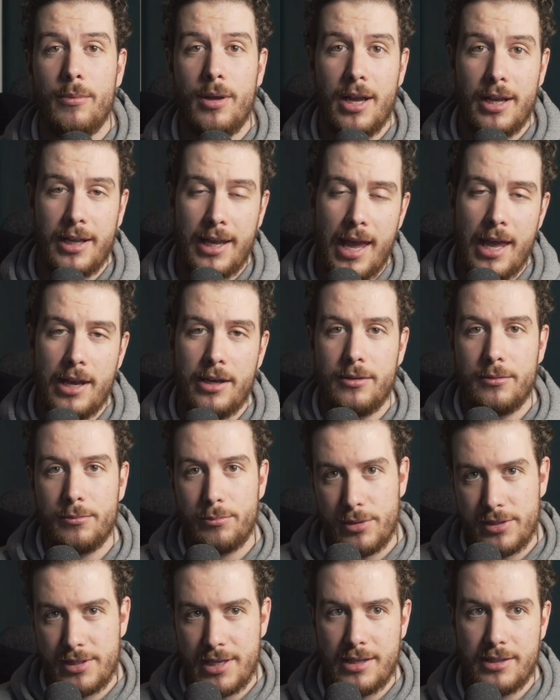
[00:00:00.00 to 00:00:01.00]
Again,
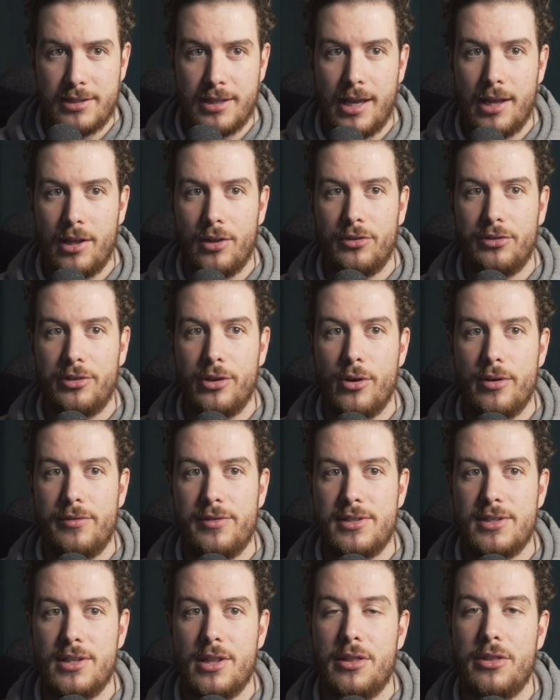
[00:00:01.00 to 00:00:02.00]
percentile, so if he's in the